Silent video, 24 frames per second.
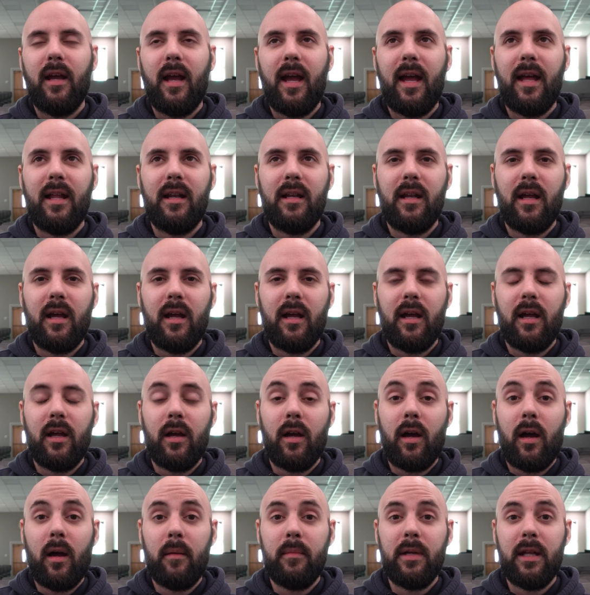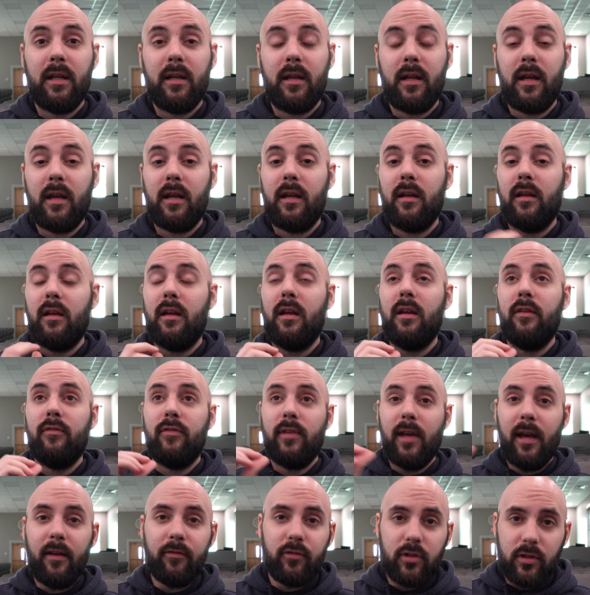And I mean, if
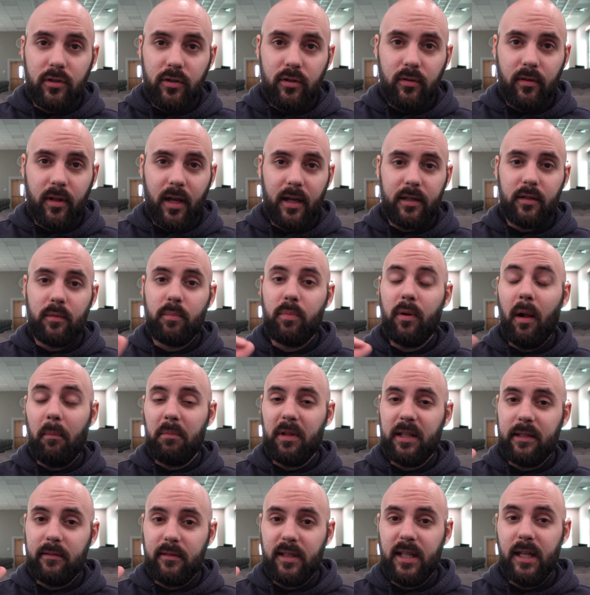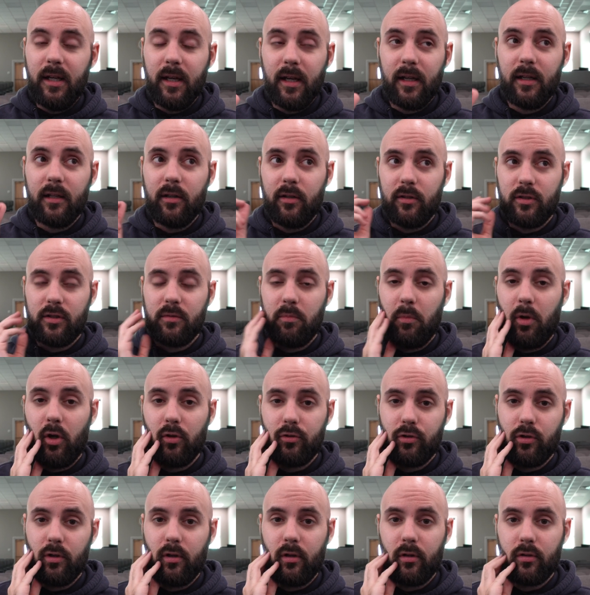you have to do that, you're probably leading in a small
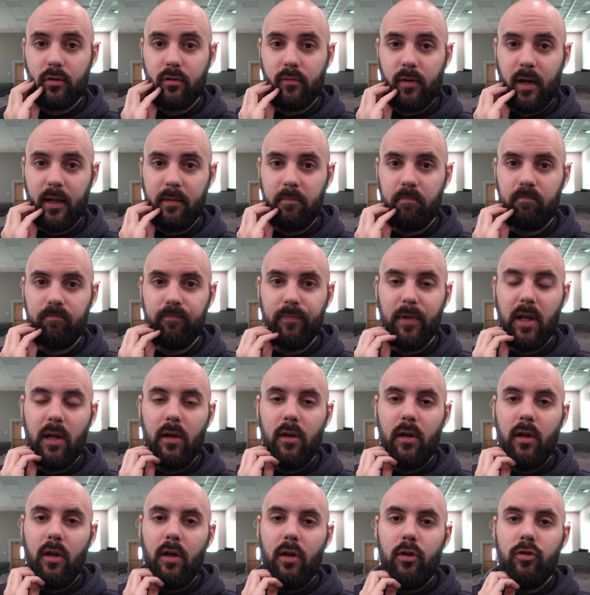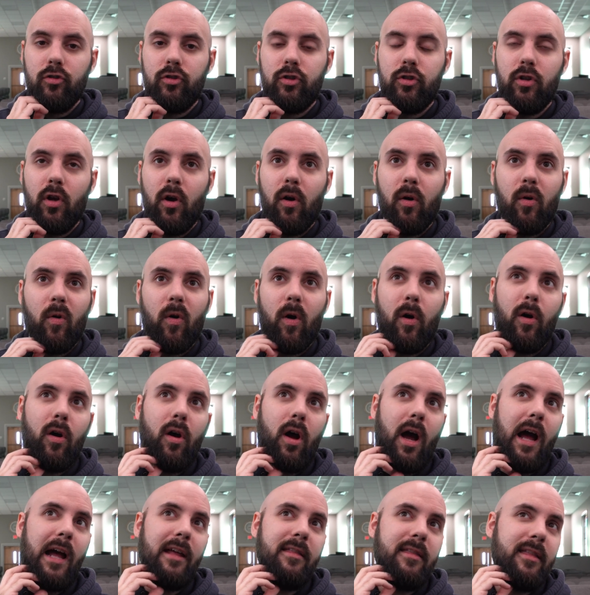church, right? So
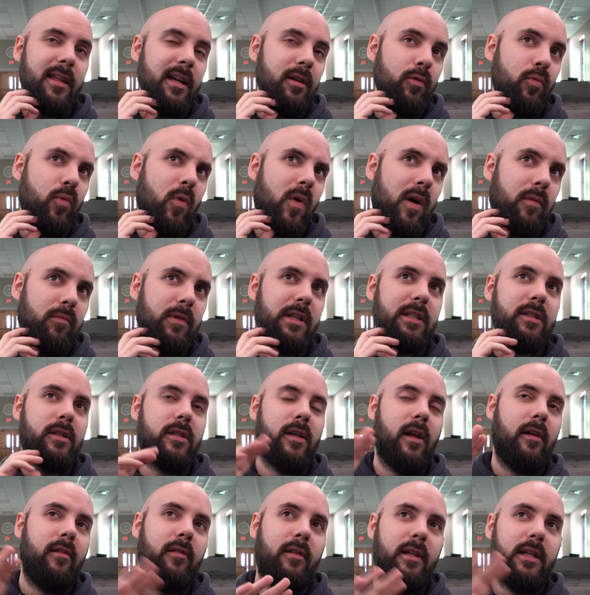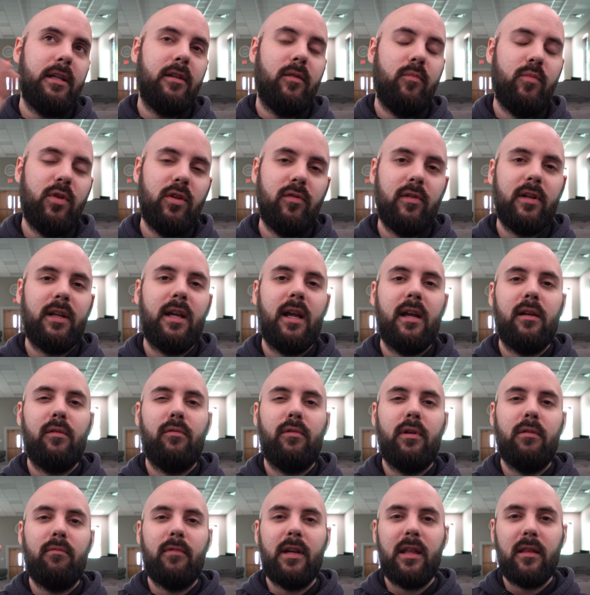I think what we subtly communicate
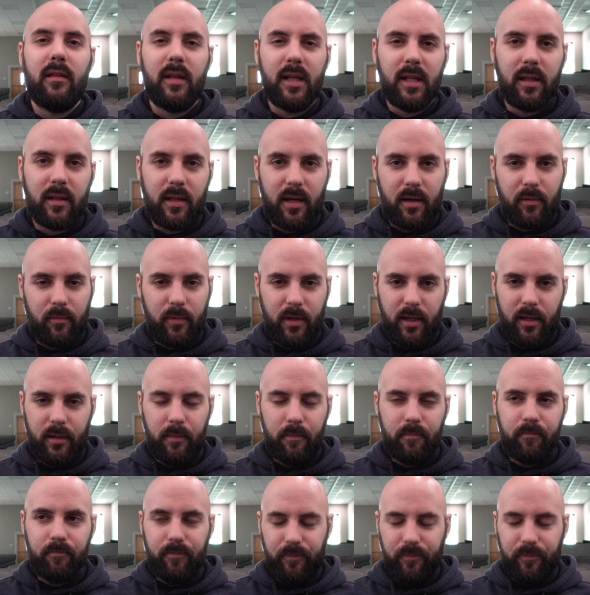when we think that way,